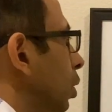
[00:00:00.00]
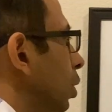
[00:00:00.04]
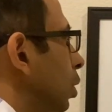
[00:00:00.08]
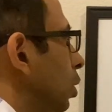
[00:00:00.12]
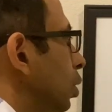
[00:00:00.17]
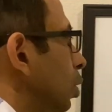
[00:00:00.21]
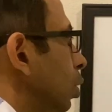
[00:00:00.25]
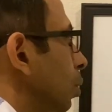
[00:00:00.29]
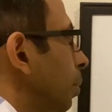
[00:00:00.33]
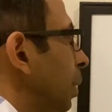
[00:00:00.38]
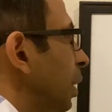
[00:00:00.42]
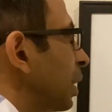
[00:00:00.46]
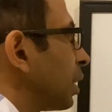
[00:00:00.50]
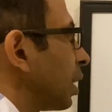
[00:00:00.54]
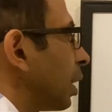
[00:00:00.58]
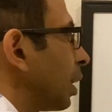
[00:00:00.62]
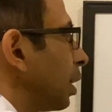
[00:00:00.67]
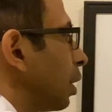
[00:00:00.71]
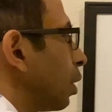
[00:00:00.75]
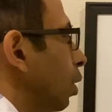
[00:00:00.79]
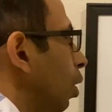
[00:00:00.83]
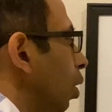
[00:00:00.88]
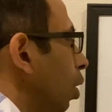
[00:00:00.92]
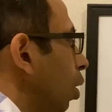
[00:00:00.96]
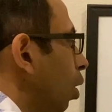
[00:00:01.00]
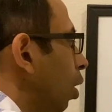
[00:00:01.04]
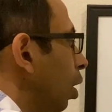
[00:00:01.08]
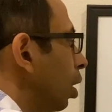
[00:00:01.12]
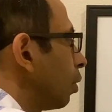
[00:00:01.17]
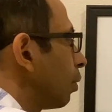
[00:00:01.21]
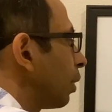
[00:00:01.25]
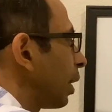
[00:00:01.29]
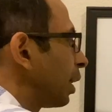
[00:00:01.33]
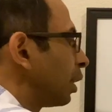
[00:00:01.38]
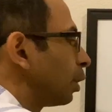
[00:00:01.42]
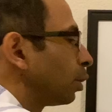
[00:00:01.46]
So basically all
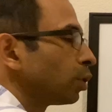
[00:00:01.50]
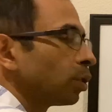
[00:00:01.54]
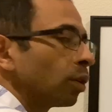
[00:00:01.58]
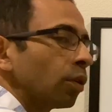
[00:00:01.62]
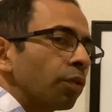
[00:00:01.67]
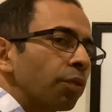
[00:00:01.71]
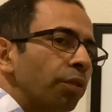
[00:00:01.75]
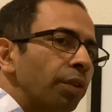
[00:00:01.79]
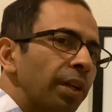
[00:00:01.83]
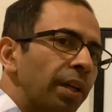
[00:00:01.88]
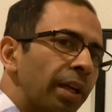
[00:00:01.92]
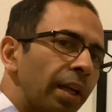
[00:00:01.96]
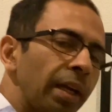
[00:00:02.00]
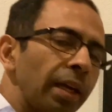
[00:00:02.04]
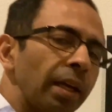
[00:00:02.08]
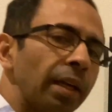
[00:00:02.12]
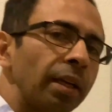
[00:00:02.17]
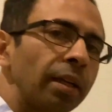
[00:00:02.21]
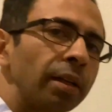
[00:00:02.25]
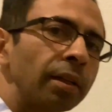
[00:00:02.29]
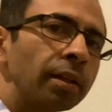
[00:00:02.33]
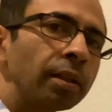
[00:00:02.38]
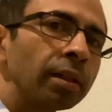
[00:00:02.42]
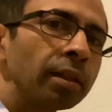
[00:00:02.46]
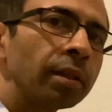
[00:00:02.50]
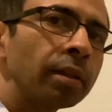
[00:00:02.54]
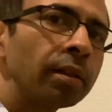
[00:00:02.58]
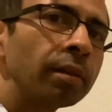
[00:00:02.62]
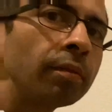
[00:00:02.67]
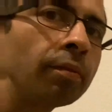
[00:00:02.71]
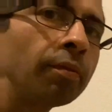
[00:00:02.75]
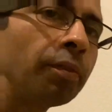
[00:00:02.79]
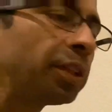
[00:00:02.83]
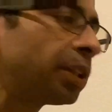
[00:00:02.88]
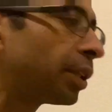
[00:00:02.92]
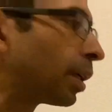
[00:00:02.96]
values of k
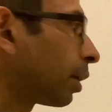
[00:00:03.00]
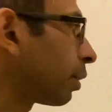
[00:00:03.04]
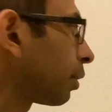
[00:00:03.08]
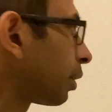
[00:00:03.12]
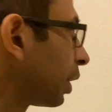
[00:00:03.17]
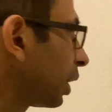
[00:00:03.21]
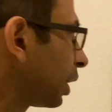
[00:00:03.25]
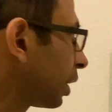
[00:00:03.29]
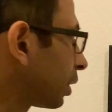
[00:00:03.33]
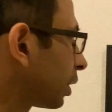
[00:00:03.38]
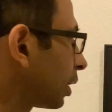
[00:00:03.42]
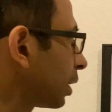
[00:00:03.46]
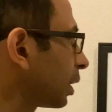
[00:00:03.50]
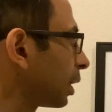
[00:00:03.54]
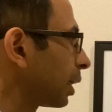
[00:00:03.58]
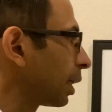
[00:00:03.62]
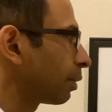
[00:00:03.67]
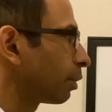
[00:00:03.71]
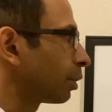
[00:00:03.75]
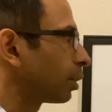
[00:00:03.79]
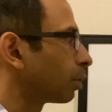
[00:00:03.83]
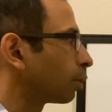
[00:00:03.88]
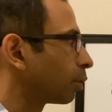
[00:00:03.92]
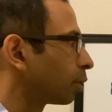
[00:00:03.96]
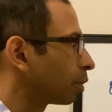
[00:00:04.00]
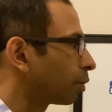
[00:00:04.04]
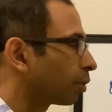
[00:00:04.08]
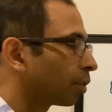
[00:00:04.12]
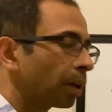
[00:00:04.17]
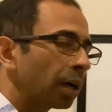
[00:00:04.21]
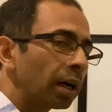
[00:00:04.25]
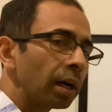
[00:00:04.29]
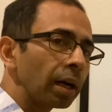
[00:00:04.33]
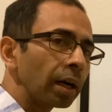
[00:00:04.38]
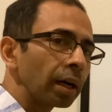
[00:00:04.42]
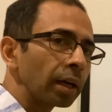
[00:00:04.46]
which are greater than 11 over
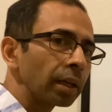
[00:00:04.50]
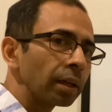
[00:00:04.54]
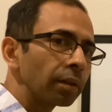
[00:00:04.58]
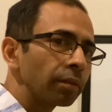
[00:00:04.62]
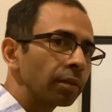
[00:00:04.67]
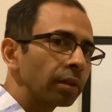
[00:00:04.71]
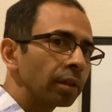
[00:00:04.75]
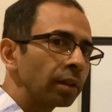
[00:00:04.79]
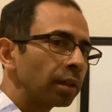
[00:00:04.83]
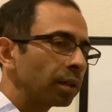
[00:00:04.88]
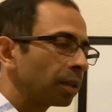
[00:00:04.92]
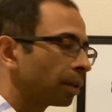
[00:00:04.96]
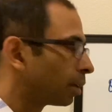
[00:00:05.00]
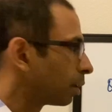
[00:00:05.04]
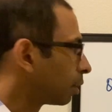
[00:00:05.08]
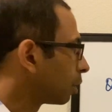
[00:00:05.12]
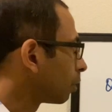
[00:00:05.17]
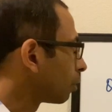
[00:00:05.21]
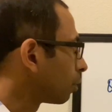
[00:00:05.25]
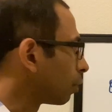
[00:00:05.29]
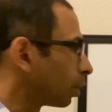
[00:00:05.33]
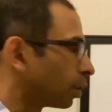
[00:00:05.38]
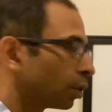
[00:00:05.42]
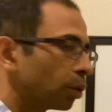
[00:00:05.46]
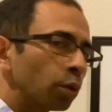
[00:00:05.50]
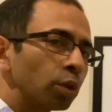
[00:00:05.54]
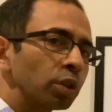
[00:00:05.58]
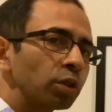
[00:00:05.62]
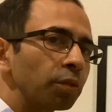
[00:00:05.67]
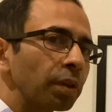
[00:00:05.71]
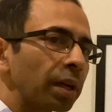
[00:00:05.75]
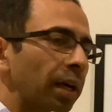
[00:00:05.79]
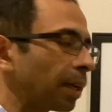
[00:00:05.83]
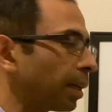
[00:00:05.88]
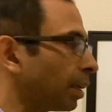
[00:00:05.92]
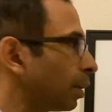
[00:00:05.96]
5, for those
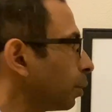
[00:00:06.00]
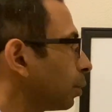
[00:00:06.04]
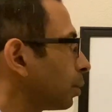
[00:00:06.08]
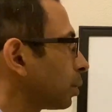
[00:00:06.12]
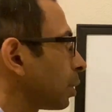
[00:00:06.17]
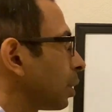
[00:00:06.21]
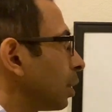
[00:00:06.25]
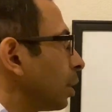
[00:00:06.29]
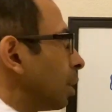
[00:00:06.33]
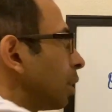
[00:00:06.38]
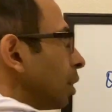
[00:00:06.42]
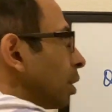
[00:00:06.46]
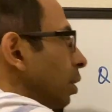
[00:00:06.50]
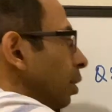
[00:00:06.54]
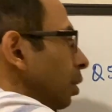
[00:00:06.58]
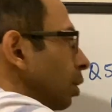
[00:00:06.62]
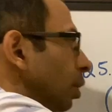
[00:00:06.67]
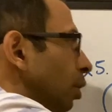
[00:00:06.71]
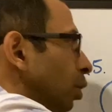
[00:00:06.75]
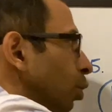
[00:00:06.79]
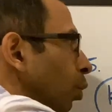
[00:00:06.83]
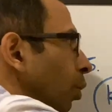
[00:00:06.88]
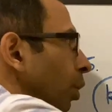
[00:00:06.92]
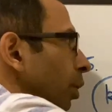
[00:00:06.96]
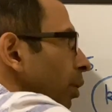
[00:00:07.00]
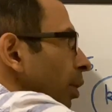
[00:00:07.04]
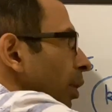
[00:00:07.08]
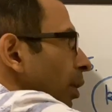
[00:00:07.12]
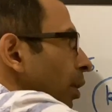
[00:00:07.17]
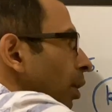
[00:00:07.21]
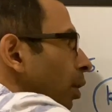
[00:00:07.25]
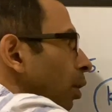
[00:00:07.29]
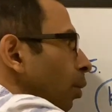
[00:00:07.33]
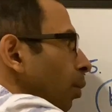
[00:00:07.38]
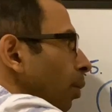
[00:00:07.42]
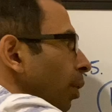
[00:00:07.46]
values this quadratic
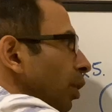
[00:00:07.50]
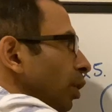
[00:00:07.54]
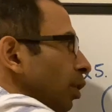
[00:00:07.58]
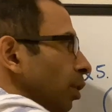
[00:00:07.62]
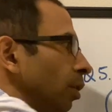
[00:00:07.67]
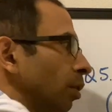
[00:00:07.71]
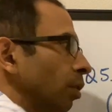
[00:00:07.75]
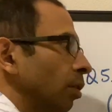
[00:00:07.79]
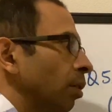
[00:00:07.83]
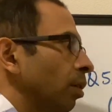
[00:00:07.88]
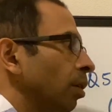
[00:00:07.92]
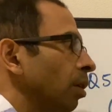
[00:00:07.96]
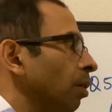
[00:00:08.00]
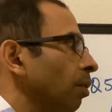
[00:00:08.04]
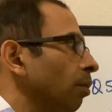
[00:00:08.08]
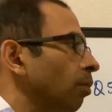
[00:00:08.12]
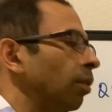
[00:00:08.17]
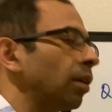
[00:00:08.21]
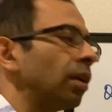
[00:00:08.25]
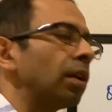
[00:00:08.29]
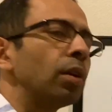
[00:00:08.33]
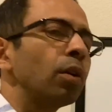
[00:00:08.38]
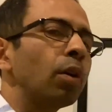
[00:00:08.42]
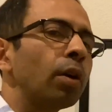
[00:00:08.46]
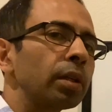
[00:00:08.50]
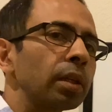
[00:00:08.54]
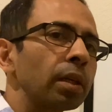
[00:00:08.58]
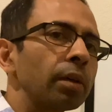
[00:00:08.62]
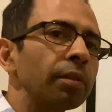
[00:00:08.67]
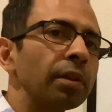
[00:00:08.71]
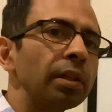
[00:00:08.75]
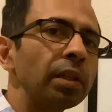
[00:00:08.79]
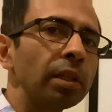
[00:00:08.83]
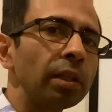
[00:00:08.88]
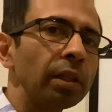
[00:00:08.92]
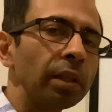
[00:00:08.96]
equation will not have
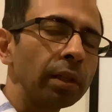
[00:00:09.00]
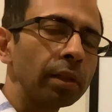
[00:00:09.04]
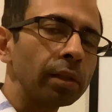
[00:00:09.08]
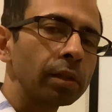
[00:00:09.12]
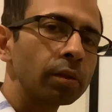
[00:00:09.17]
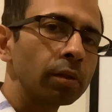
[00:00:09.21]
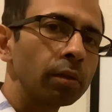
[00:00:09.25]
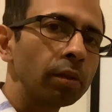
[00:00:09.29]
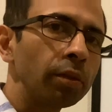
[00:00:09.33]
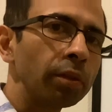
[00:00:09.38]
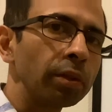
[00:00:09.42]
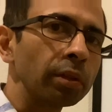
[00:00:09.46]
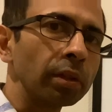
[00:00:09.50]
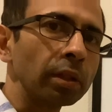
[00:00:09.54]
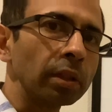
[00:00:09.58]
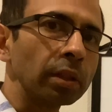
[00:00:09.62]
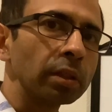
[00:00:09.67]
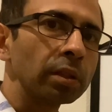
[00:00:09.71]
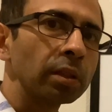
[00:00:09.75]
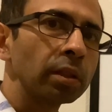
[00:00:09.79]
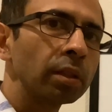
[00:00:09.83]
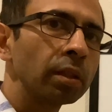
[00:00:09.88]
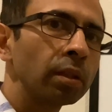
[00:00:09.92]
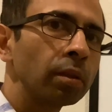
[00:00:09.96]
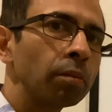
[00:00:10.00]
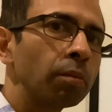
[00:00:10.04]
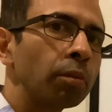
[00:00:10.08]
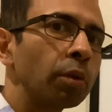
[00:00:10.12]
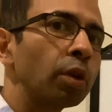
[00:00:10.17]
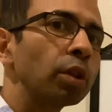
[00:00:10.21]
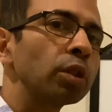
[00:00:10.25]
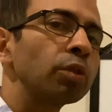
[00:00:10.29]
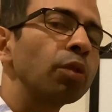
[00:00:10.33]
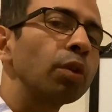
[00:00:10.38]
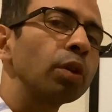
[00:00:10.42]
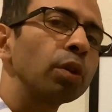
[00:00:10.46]
any real solutions,
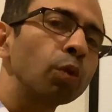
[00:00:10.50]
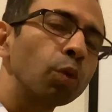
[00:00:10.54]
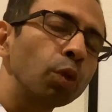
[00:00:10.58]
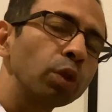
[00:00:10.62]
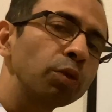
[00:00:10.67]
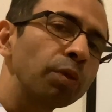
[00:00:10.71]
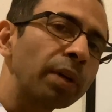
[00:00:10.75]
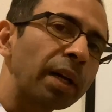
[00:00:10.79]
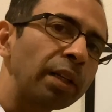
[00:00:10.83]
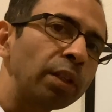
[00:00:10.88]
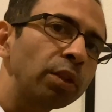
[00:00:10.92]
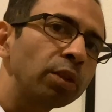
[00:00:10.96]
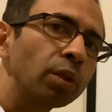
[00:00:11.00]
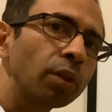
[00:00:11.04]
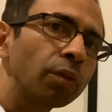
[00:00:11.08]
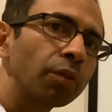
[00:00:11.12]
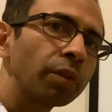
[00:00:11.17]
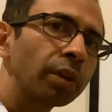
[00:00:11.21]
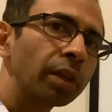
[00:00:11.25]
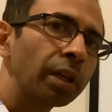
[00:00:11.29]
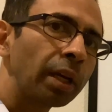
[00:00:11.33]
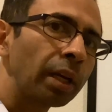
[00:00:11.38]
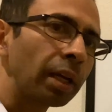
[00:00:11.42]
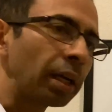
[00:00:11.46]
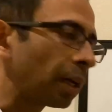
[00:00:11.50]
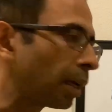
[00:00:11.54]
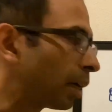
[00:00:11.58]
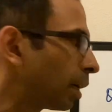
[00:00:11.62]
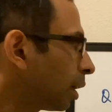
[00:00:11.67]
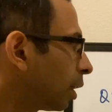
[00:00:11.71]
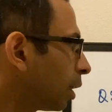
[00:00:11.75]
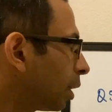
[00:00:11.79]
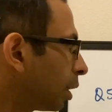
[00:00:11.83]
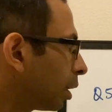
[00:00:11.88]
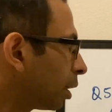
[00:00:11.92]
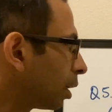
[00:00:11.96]
because for those values of k
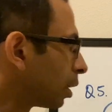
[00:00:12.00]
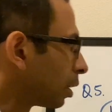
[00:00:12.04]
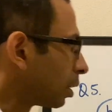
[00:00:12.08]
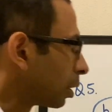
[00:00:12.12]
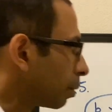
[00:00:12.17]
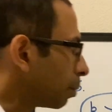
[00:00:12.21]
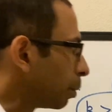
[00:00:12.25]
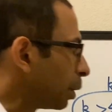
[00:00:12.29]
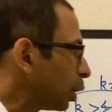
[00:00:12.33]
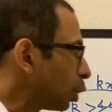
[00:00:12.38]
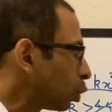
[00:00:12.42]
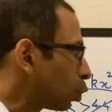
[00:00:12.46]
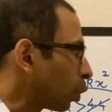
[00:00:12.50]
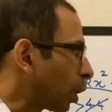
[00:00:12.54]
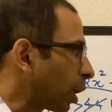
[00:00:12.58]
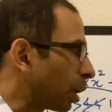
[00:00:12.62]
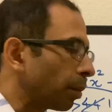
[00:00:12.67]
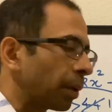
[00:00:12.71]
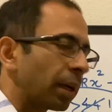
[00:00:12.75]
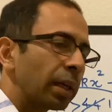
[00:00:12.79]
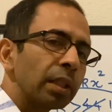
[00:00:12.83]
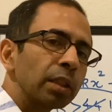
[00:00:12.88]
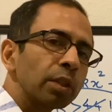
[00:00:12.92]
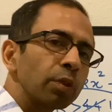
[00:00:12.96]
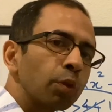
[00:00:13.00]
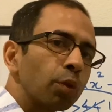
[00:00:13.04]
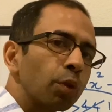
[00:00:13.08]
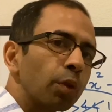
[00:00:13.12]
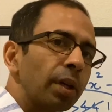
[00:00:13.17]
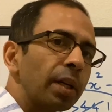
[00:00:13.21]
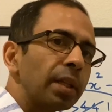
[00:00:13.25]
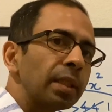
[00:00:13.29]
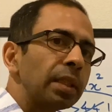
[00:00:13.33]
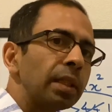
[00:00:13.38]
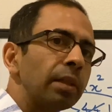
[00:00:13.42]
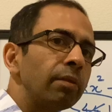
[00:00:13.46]
the b square minus
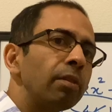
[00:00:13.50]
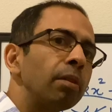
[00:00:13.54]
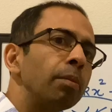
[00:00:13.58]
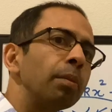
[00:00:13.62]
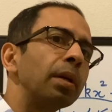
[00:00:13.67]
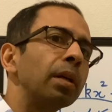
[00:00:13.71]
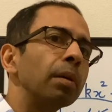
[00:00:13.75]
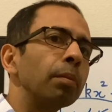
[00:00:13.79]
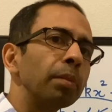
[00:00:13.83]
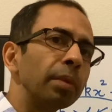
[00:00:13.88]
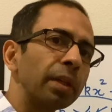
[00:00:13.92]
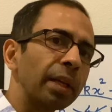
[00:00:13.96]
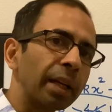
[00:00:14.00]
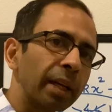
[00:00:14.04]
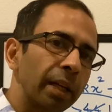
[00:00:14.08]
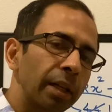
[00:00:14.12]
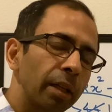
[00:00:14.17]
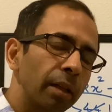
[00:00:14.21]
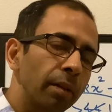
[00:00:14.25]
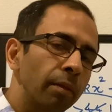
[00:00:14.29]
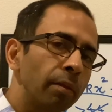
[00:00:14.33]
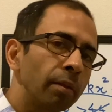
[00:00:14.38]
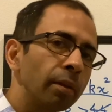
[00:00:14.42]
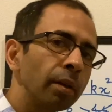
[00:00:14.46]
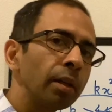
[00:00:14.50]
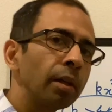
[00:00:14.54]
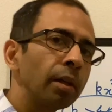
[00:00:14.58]
4ac will become negative